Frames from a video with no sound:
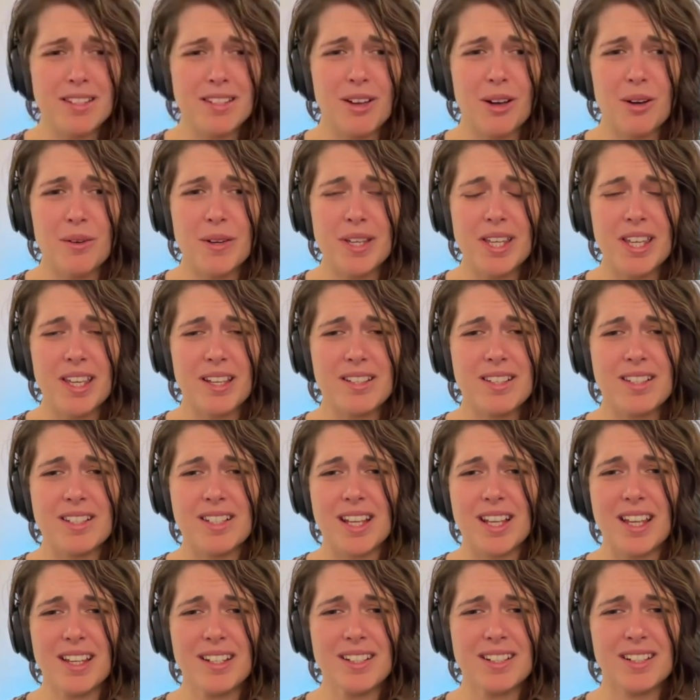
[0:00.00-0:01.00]
are going
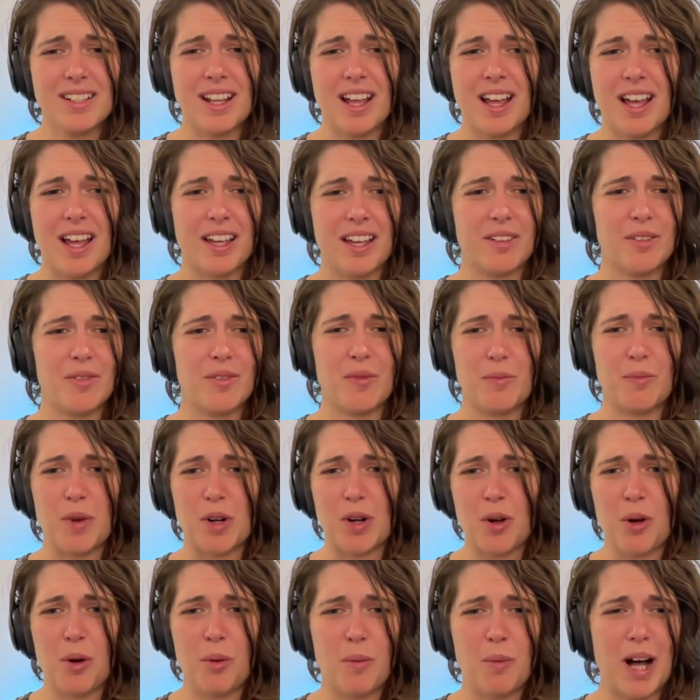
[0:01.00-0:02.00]
extinct like
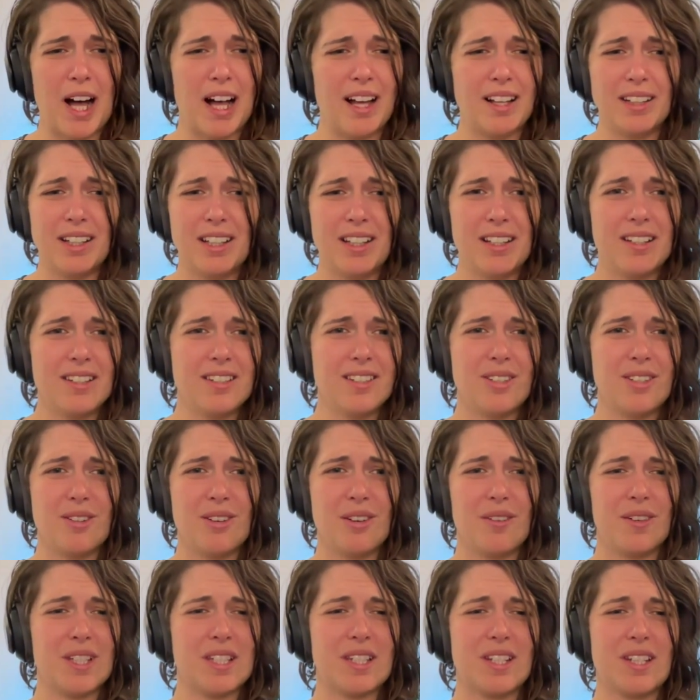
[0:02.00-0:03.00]
koalas you
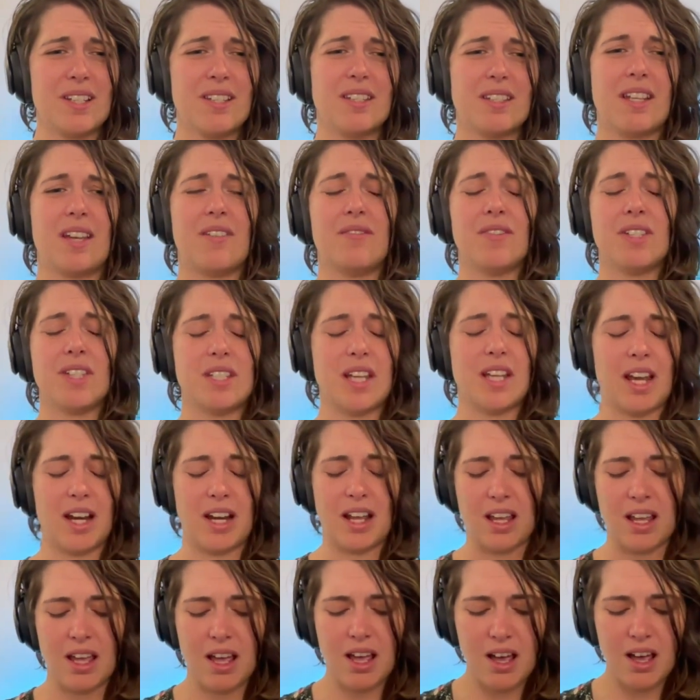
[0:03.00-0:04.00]
know it's just
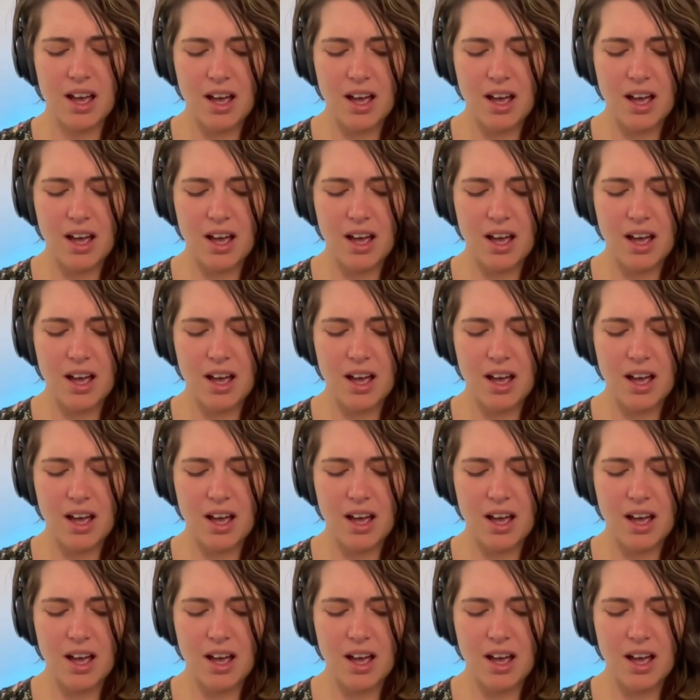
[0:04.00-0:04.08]
devastating